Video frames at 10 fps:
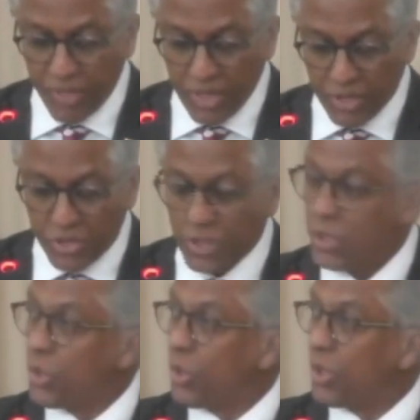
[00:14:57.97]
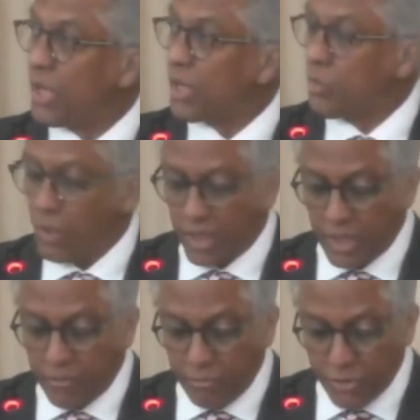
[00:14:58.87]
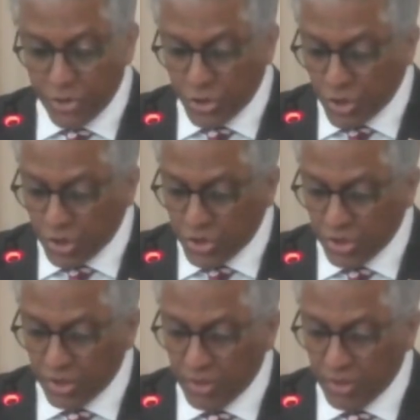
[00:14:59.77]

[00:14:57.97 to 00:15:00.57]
A secure network infrastructure.